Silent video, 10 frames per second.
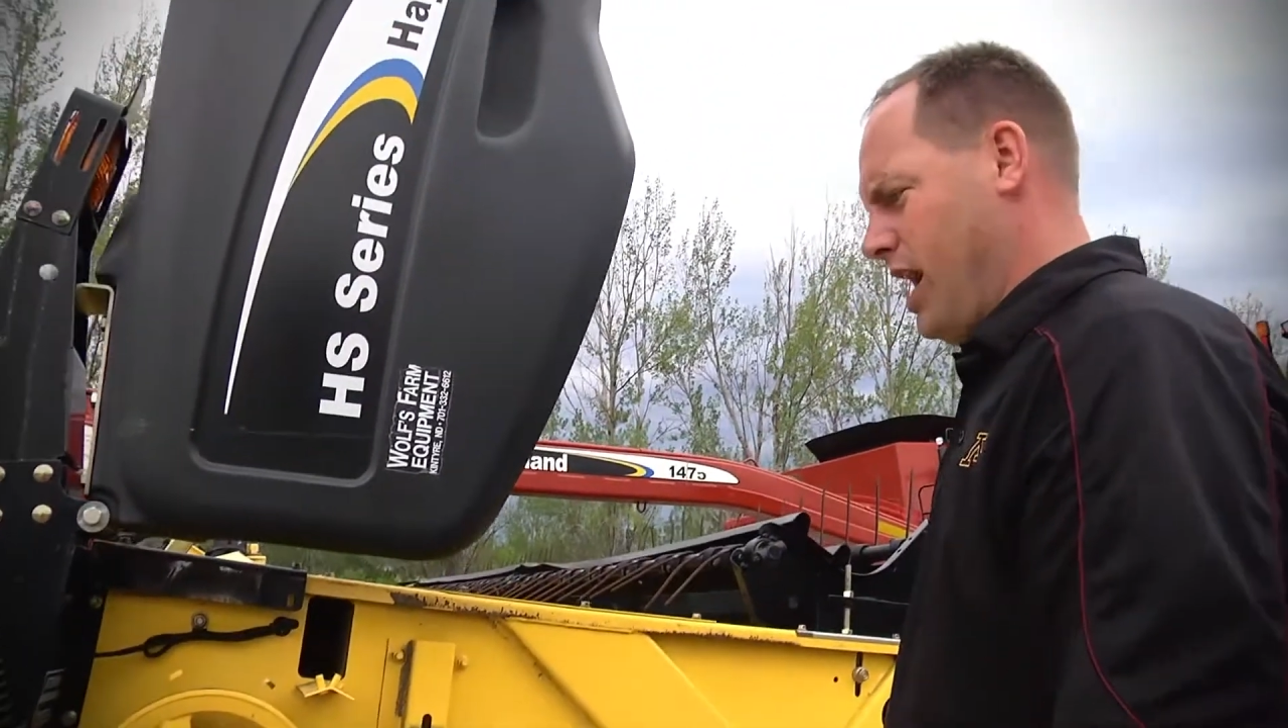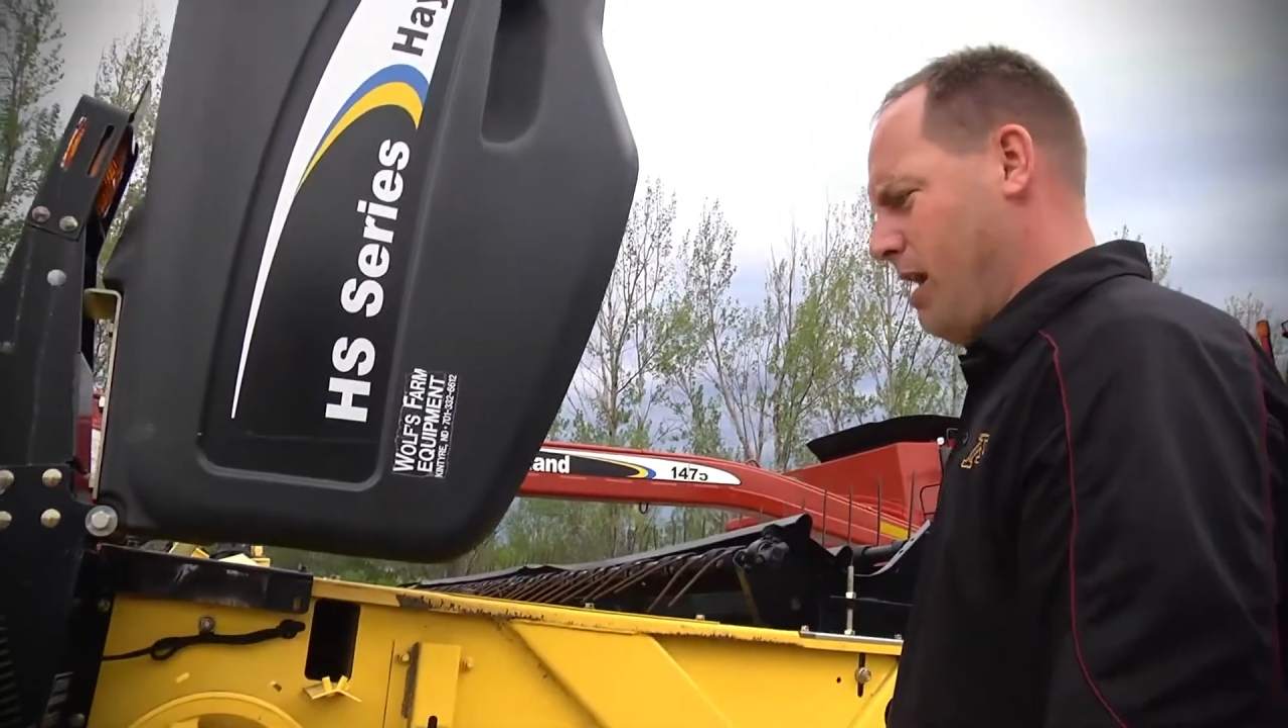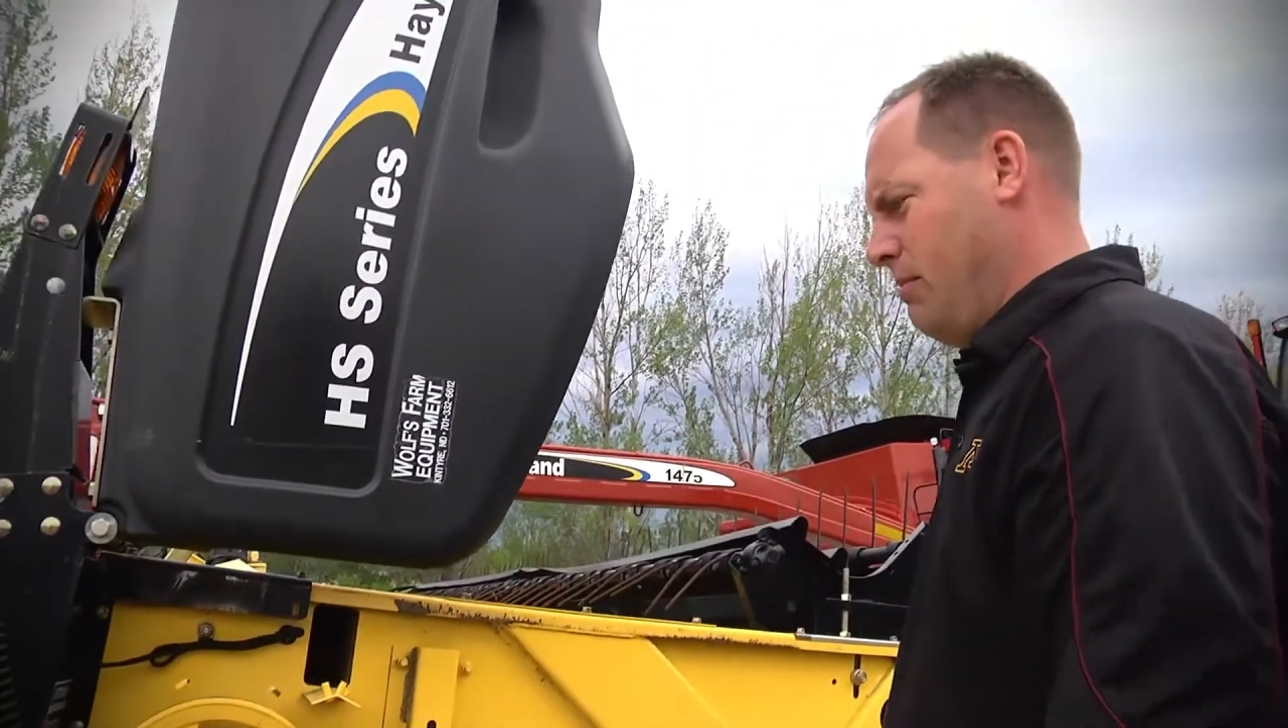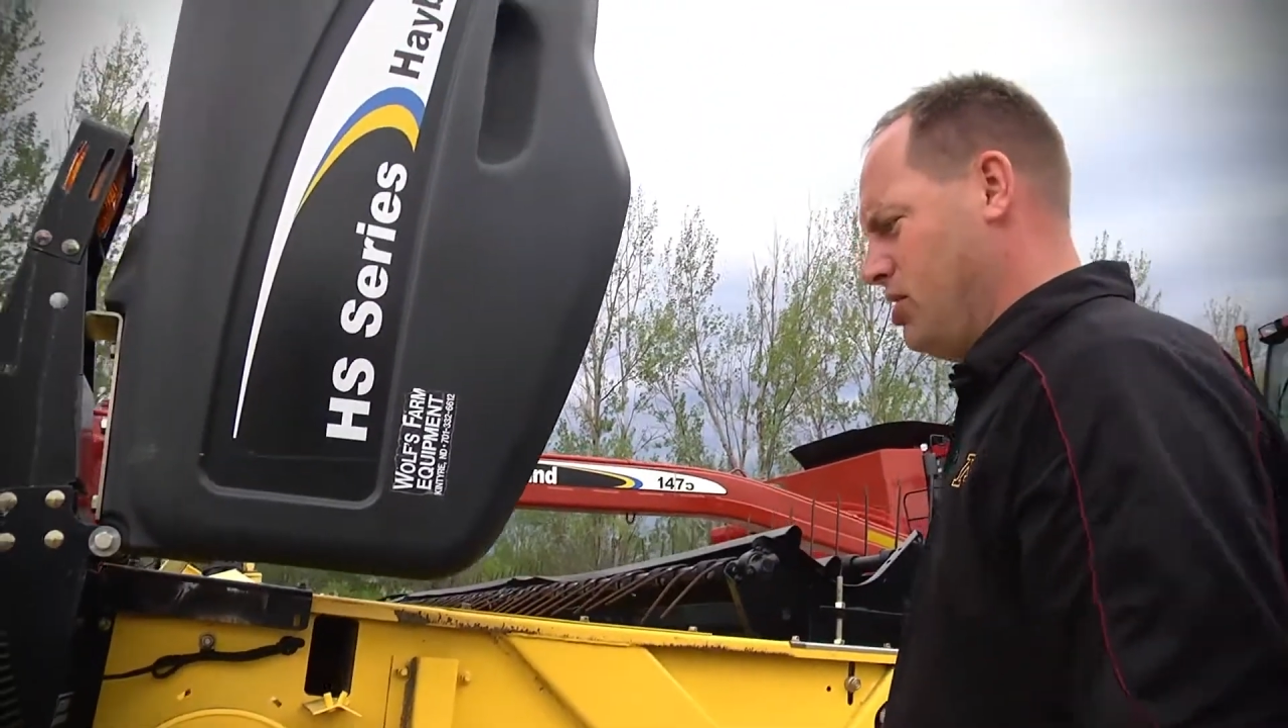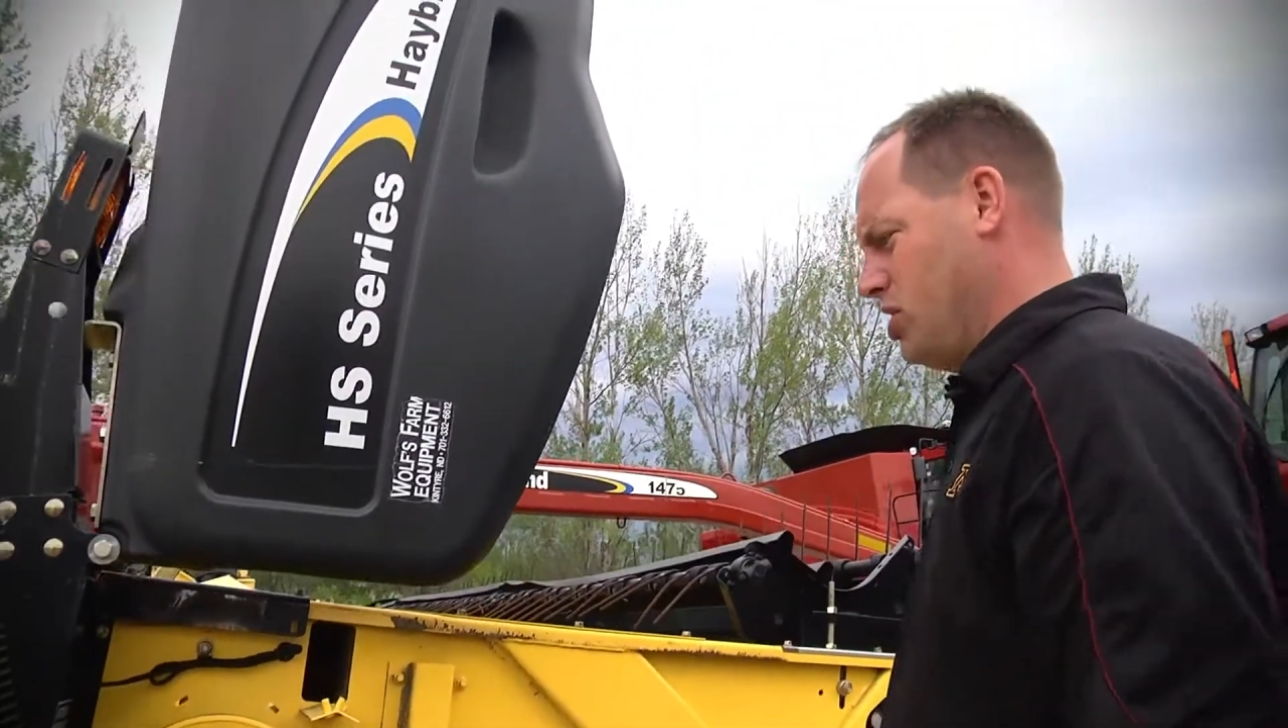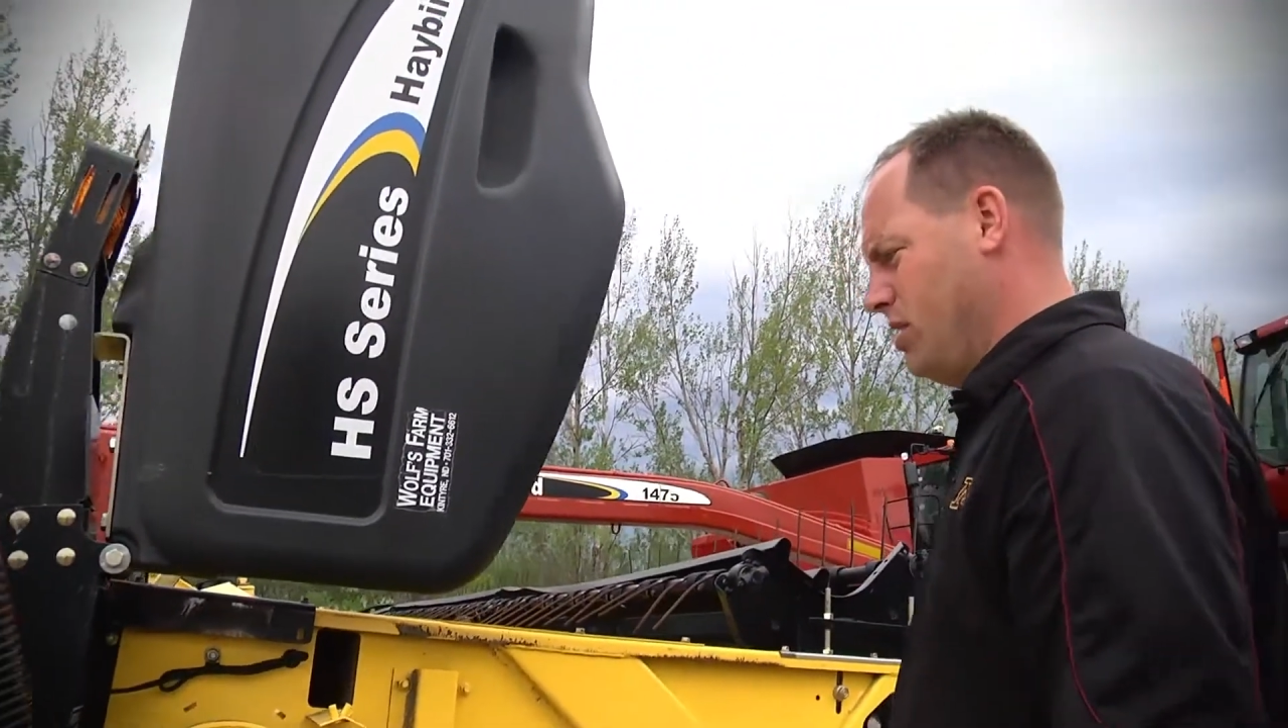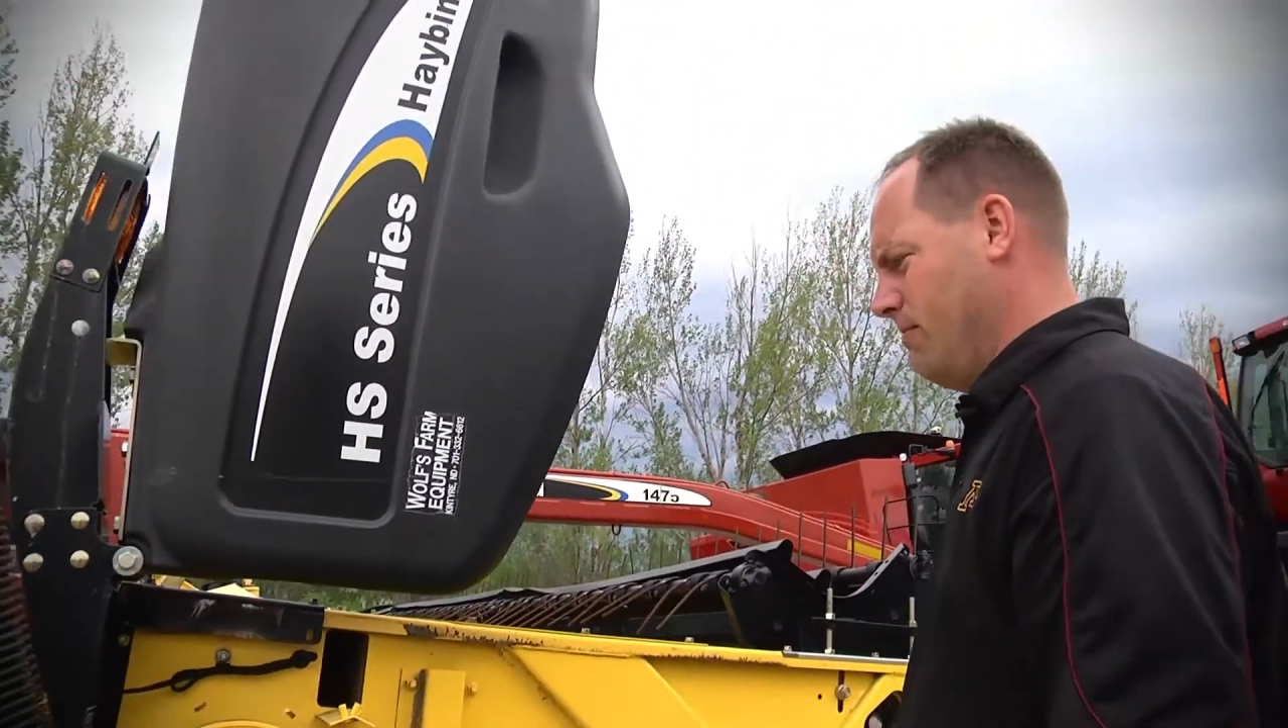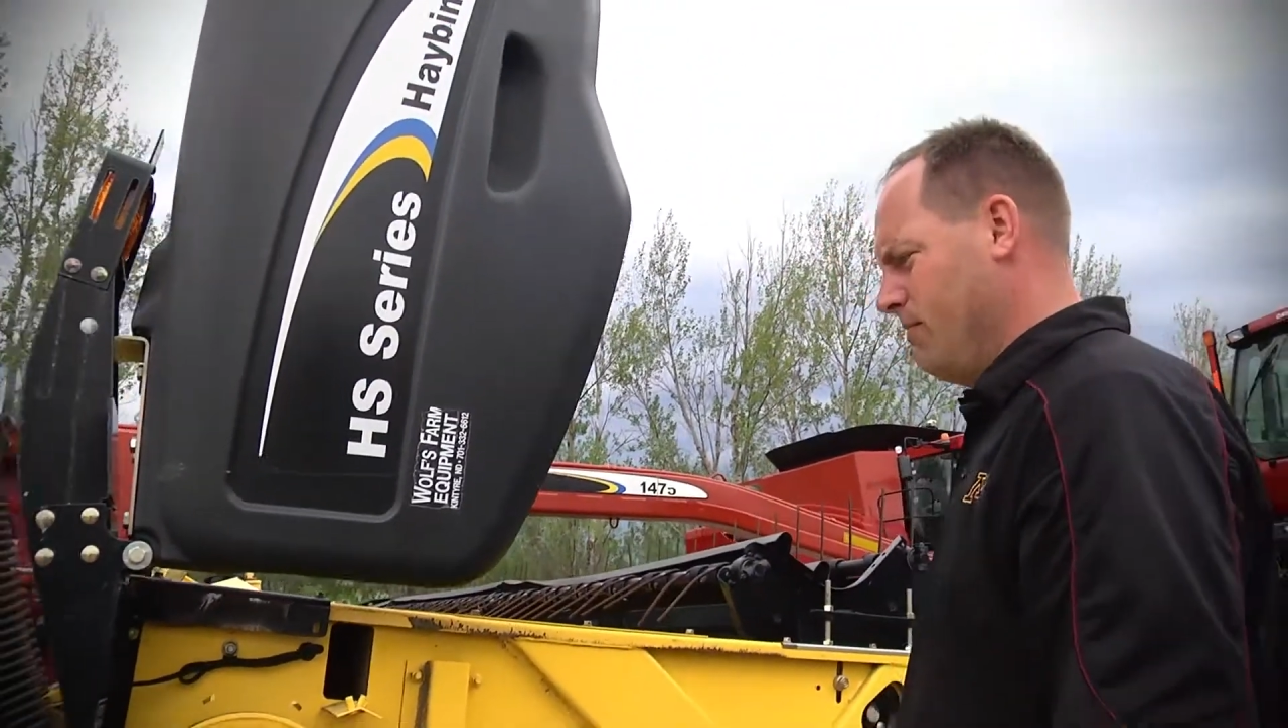damage.